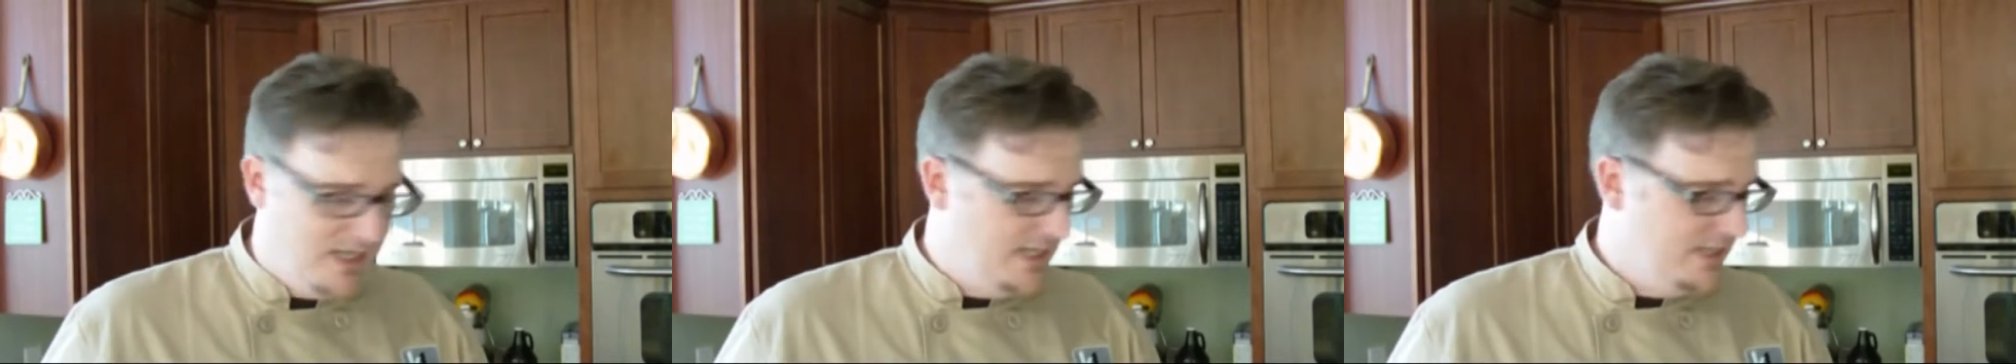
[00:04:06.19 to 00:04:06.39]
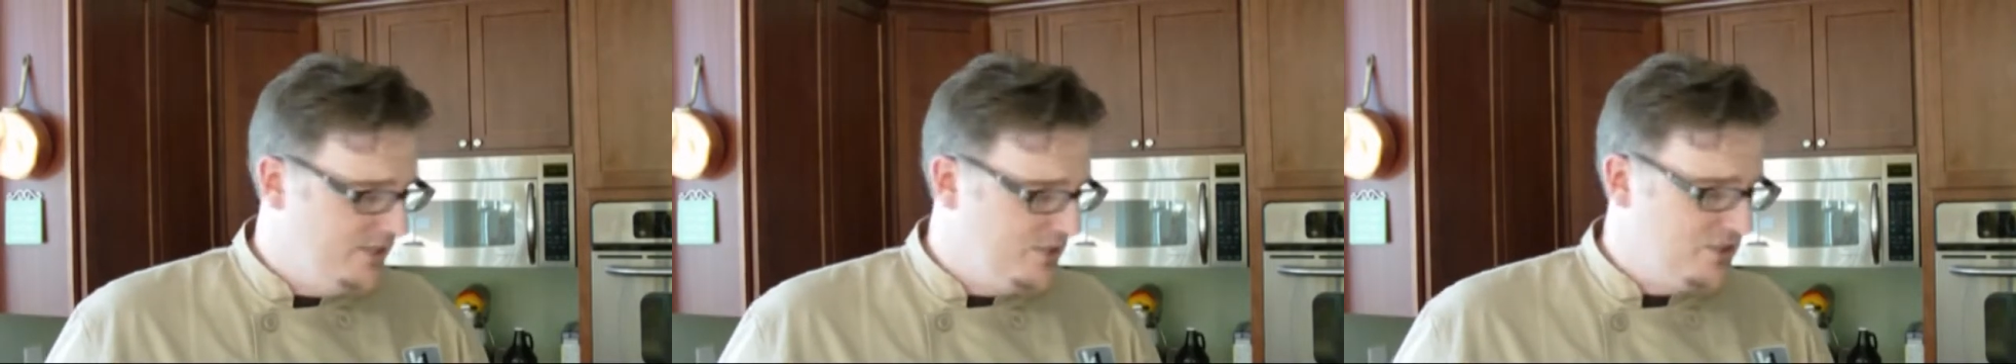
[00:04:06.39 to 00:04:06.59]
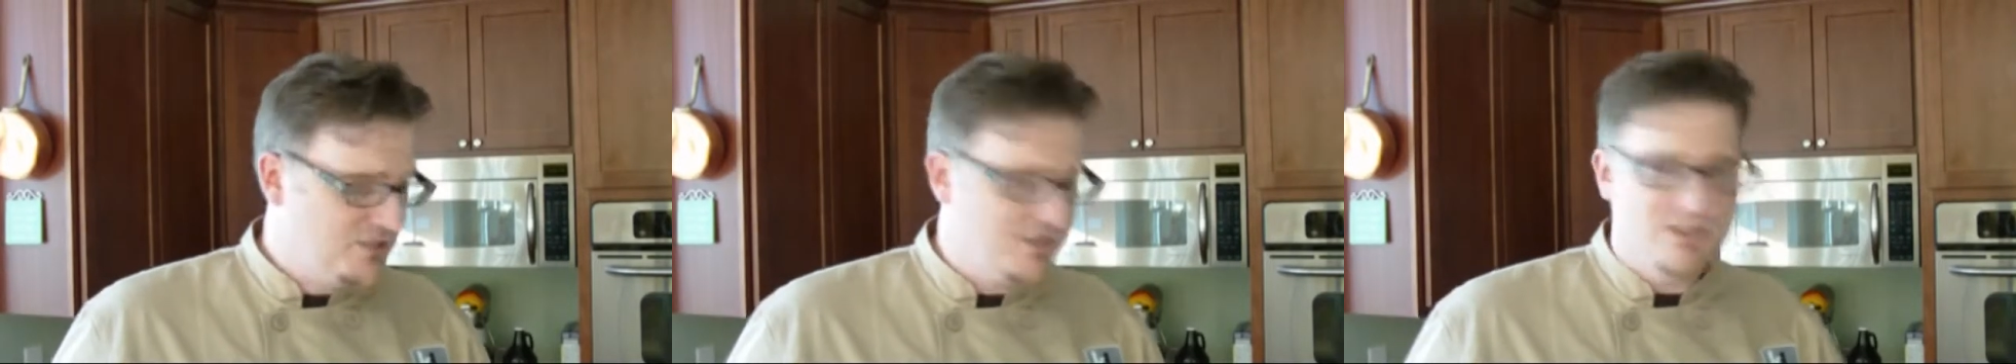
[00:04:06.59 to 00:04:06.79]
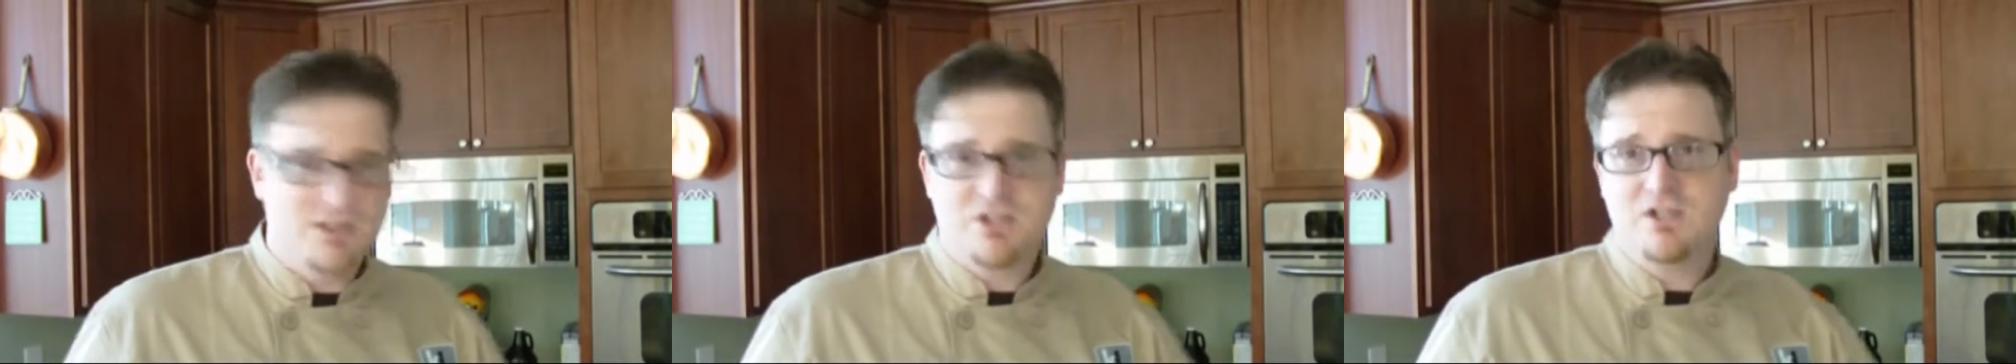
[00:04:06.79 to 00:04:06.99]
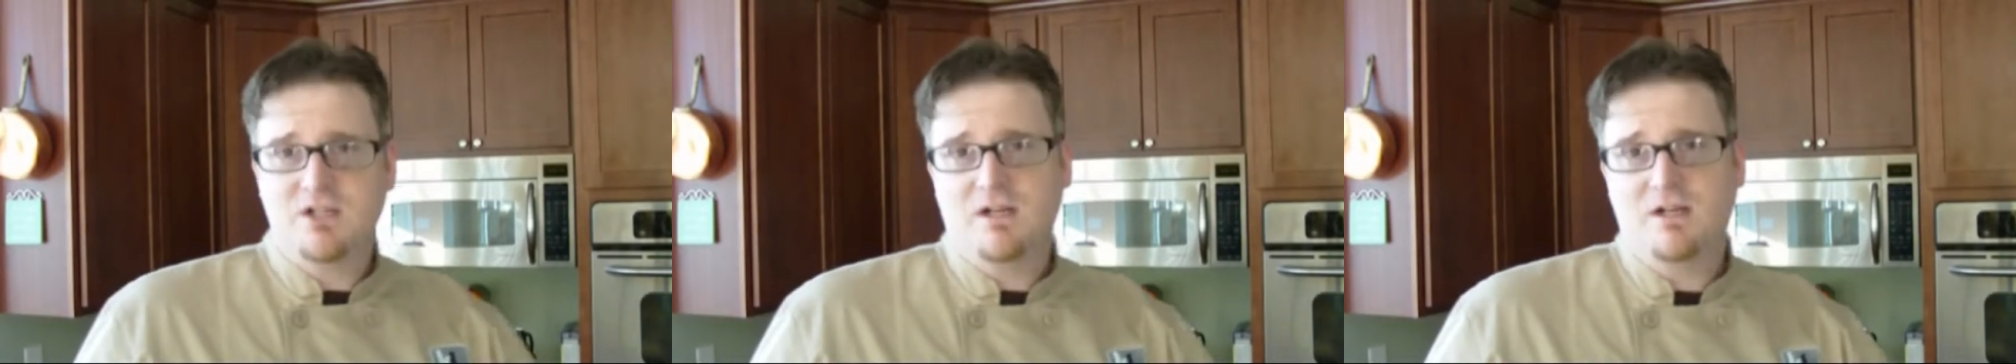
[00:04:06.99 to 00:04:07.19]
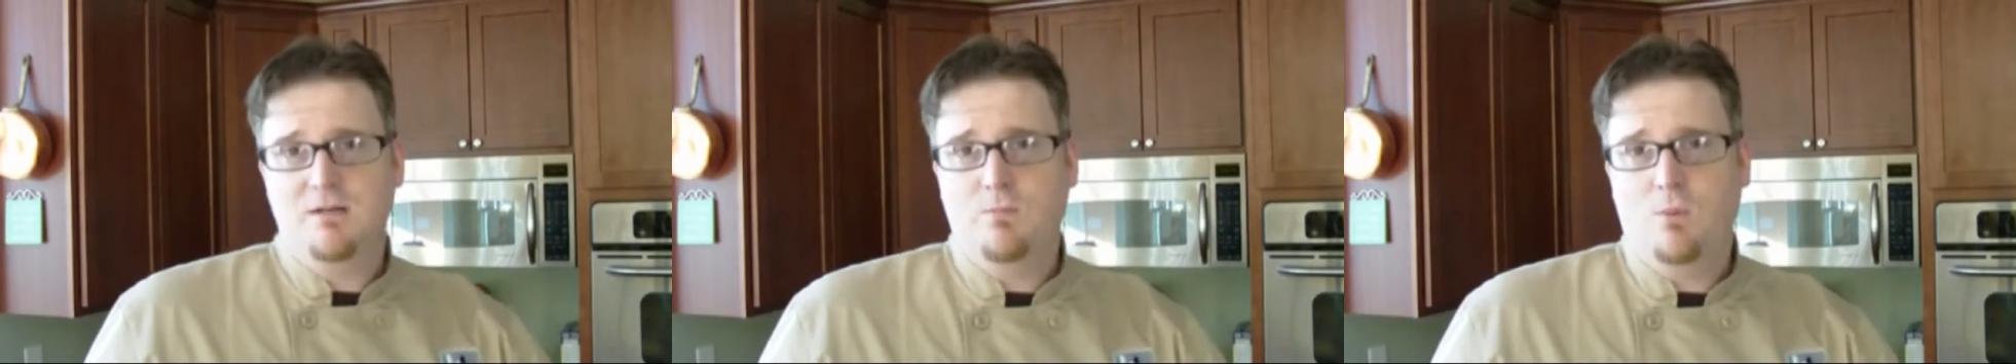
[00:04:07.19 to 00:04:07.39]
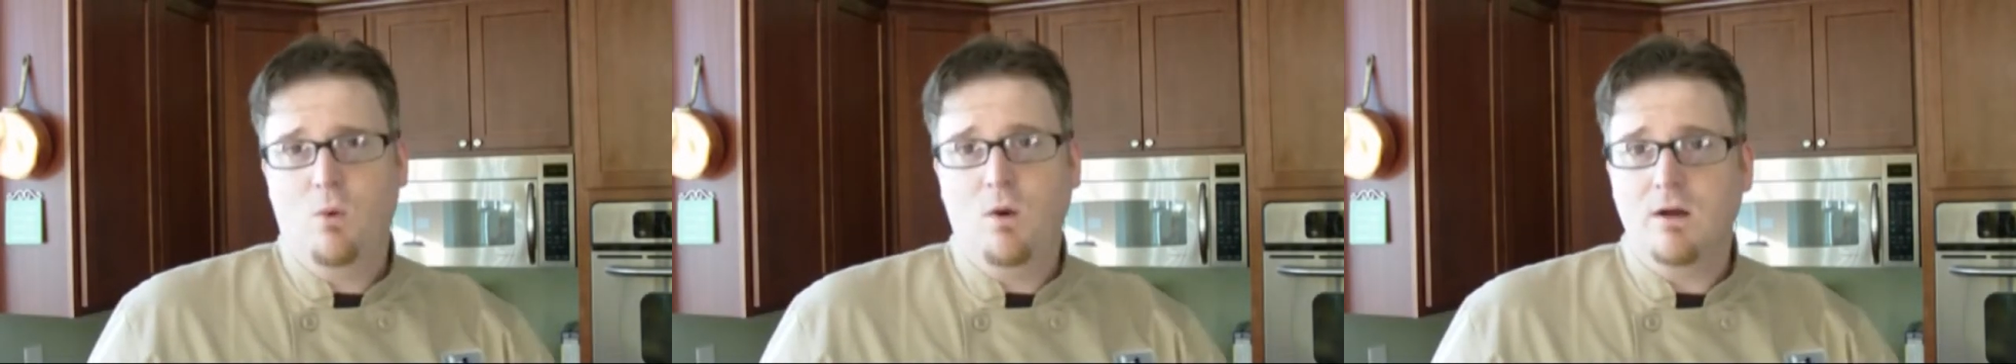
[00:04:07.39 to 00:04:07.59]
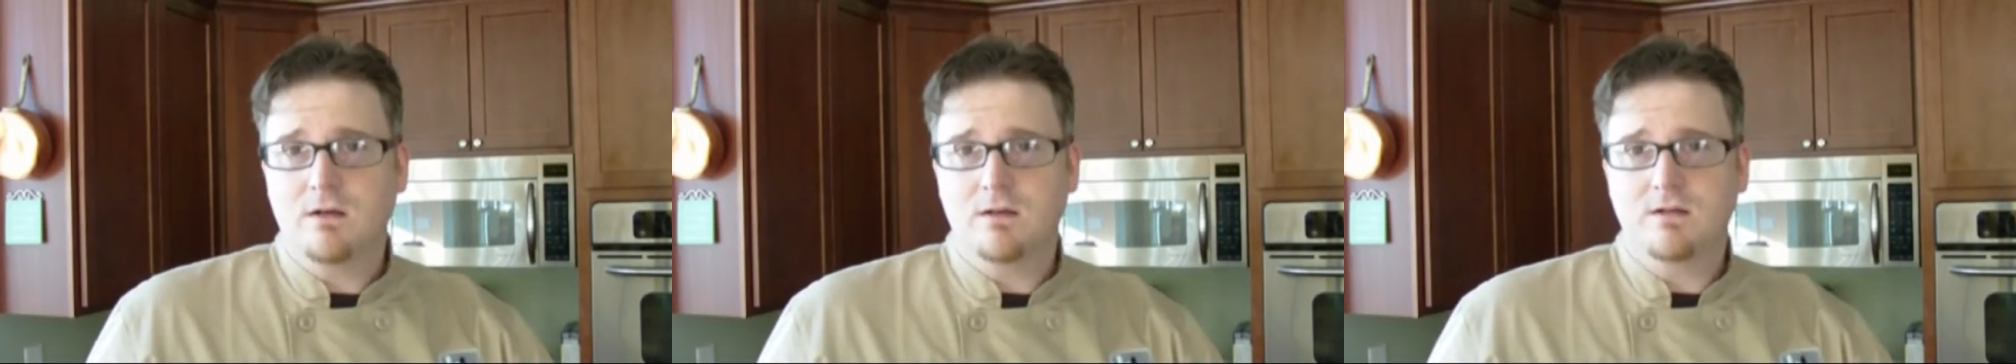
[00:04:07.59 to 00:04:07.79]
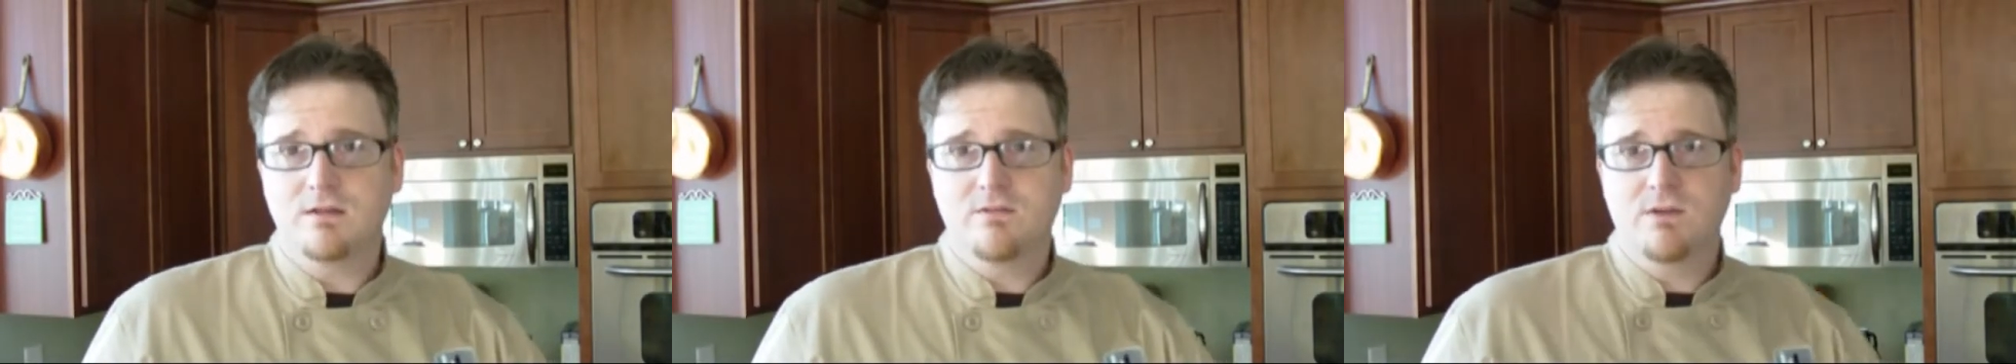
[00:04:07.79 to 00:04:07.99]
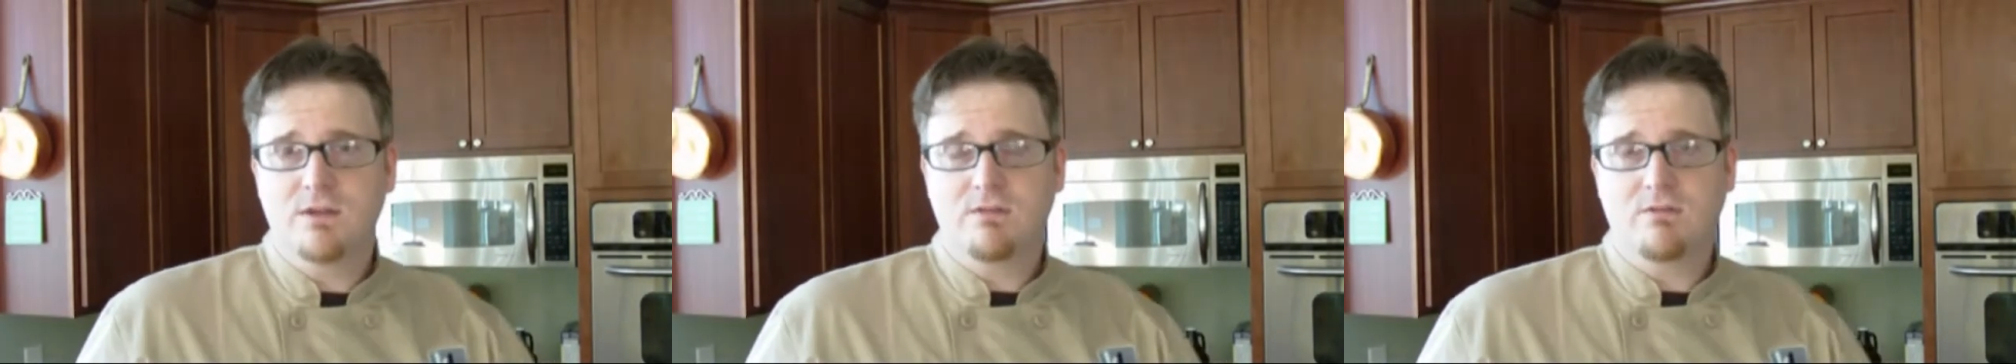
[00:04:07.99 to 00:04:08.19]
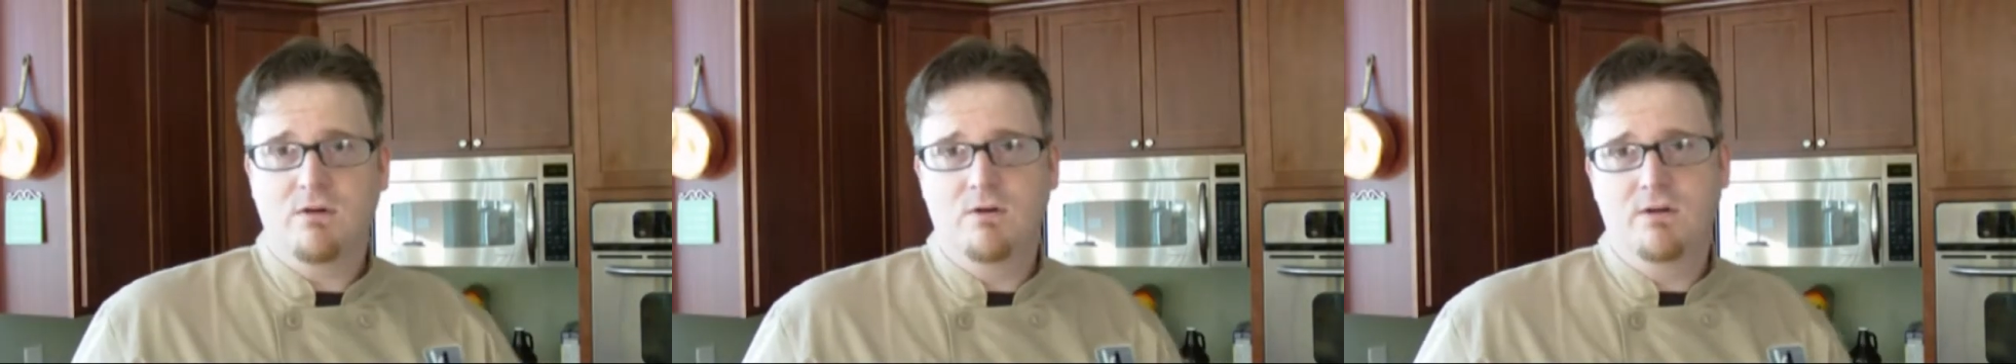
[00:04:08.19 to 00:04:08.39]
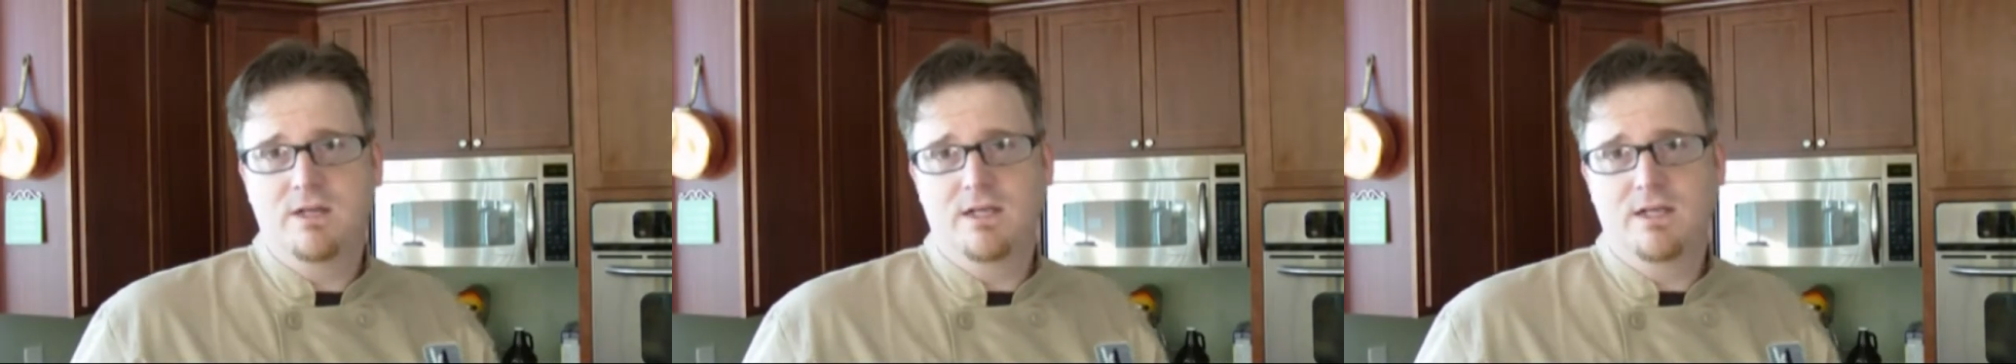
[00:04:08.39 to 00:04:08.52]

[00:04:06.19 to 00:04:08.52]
and it's just going to suck up water if we throw